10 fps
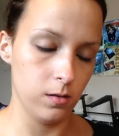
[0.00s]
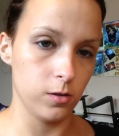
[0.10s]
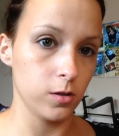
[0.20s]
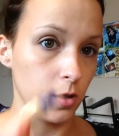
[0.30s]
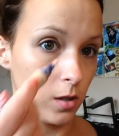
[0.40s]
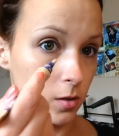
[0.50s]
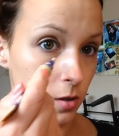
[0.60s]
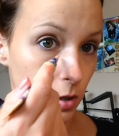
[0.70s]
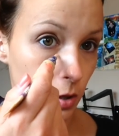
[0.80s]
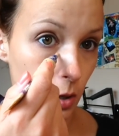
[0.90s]
Just going
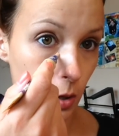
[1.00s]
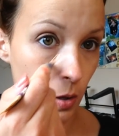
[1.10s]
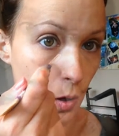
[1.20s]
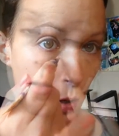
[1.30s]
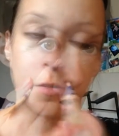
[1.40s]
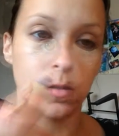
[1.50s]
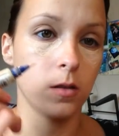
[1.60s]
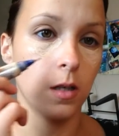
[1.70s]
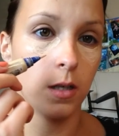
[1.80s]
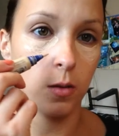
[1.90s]
to
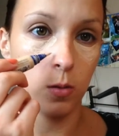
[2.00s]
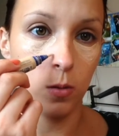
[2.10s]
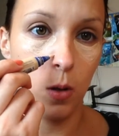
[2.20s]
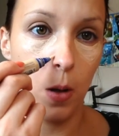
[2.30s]
just a little